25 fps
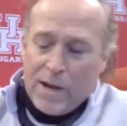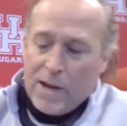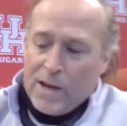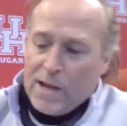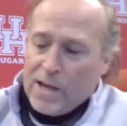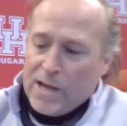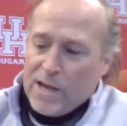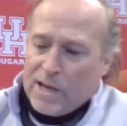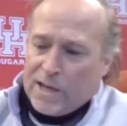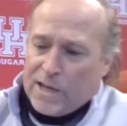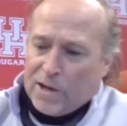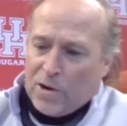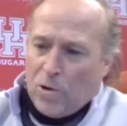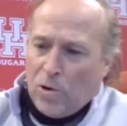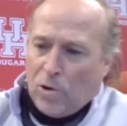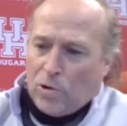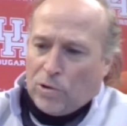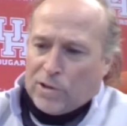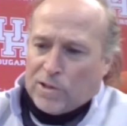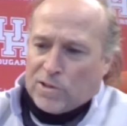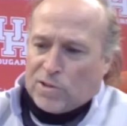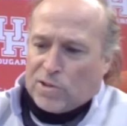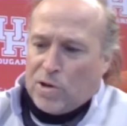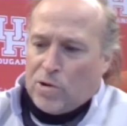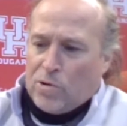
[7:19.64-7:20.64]
He can
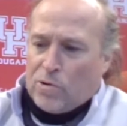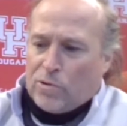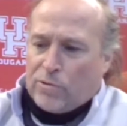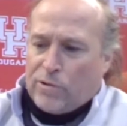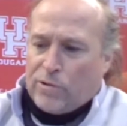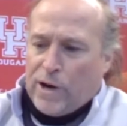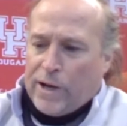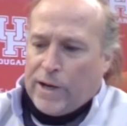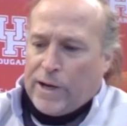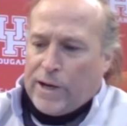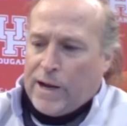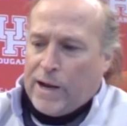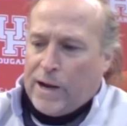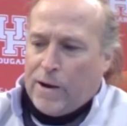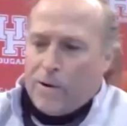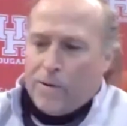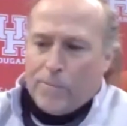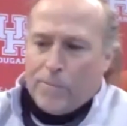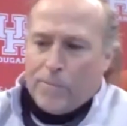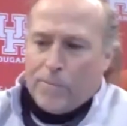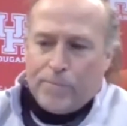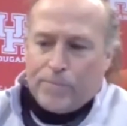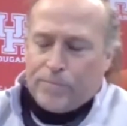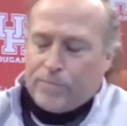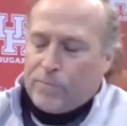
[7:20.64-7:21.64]
hold his own right
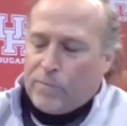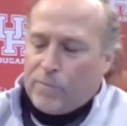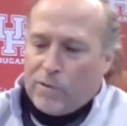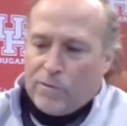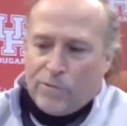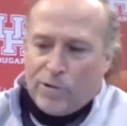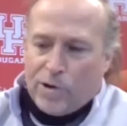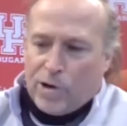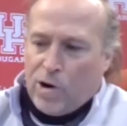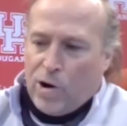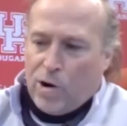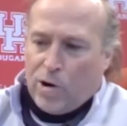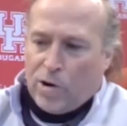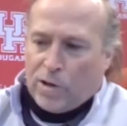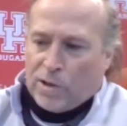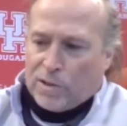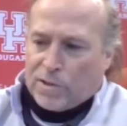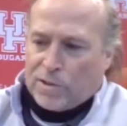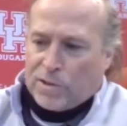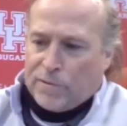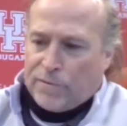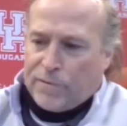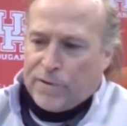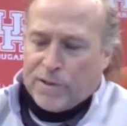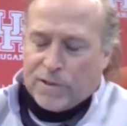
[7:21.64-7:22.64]
now,
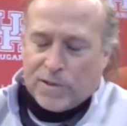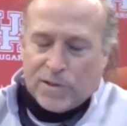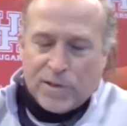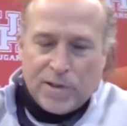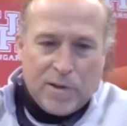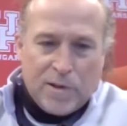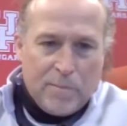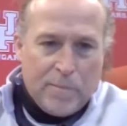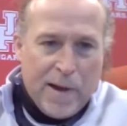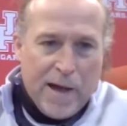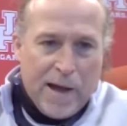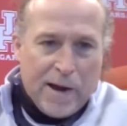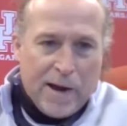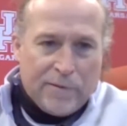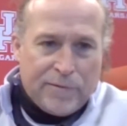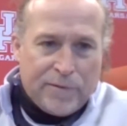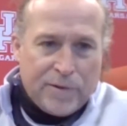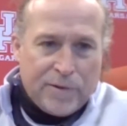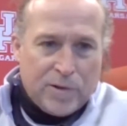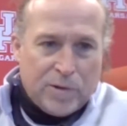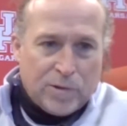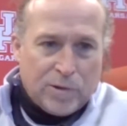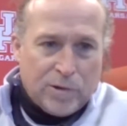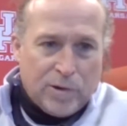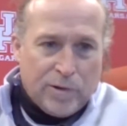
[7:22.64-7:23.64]
regardless if he's in the
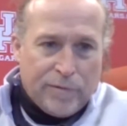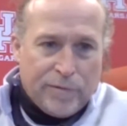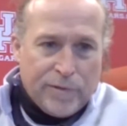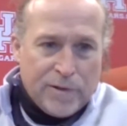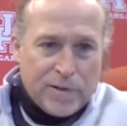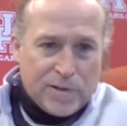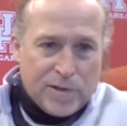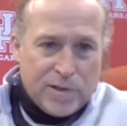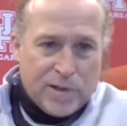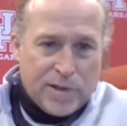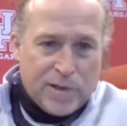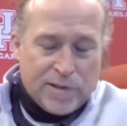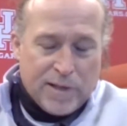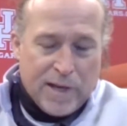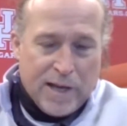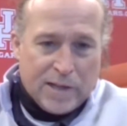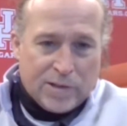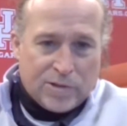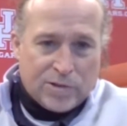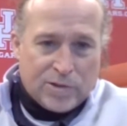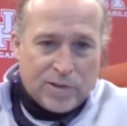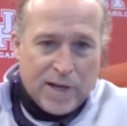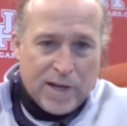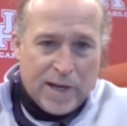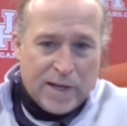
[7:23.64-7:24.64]
backfield or if he's an
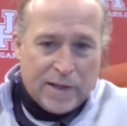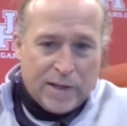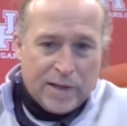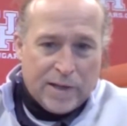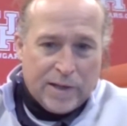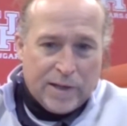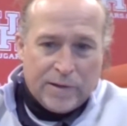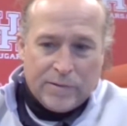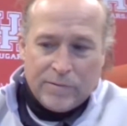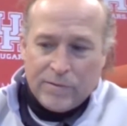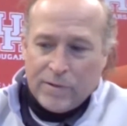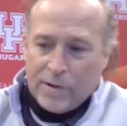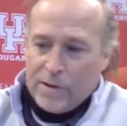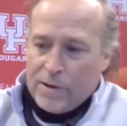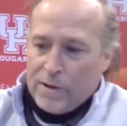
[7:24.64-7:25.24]
attached tight end.